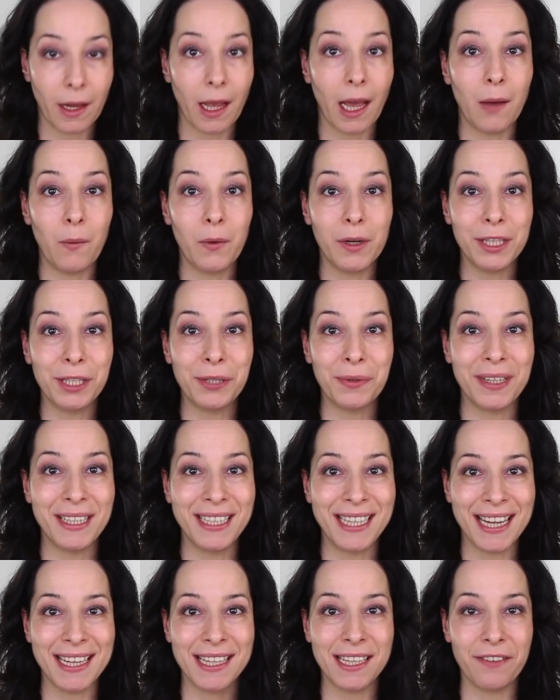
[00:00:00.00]
I want to
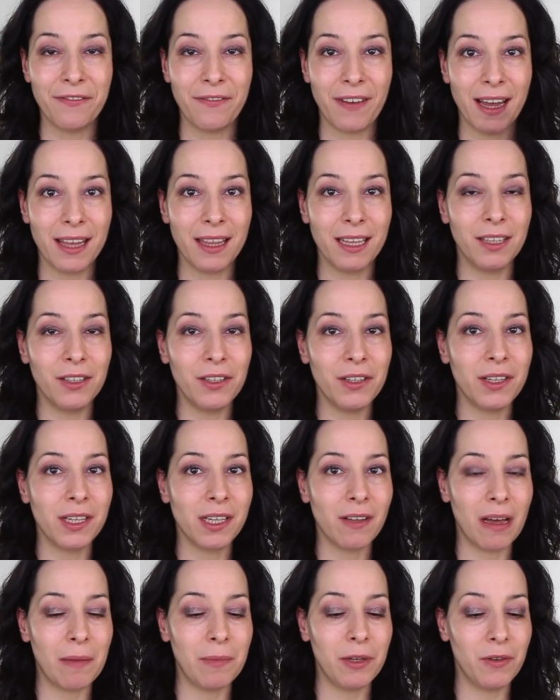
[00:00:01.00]
intensify the look,
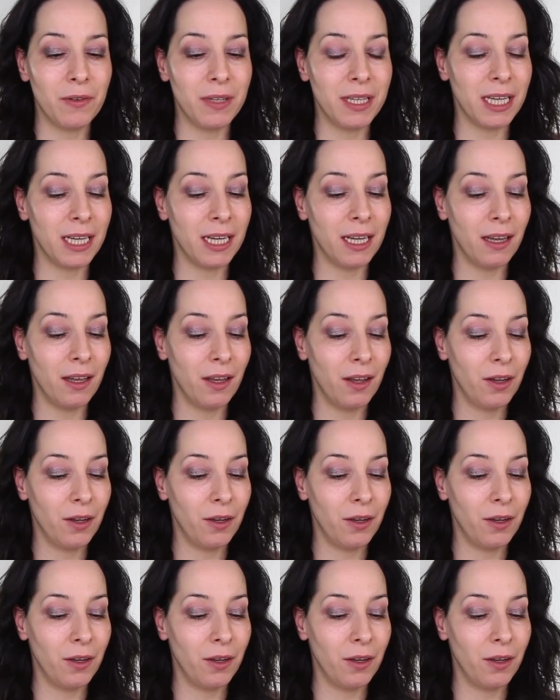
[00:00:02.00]
so I'm using